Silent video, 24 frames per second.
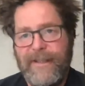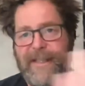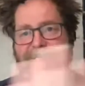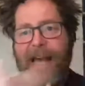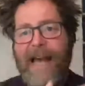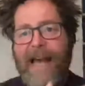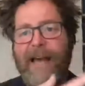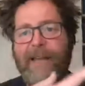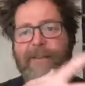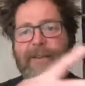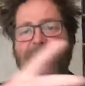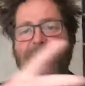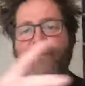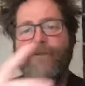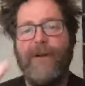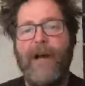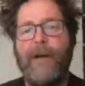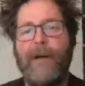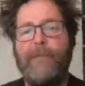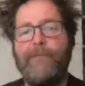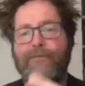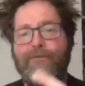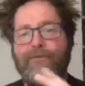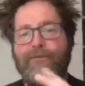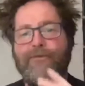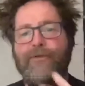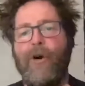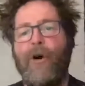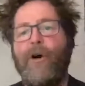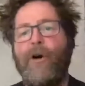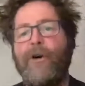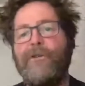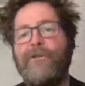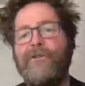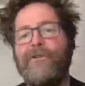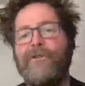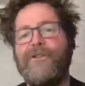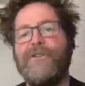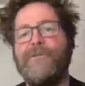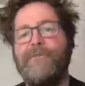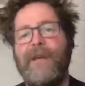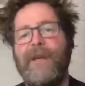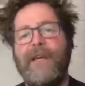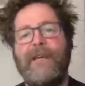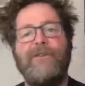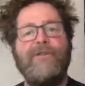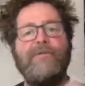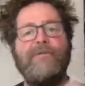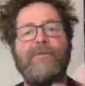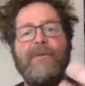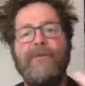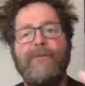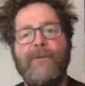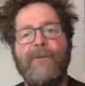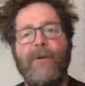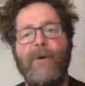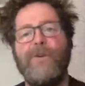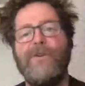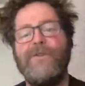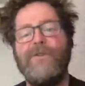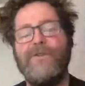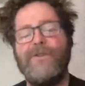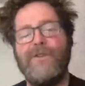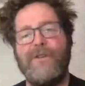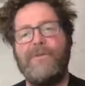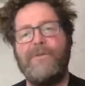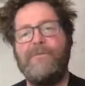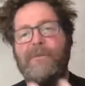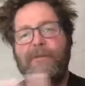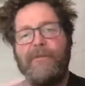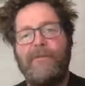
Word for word: gather a broader spectrum of voices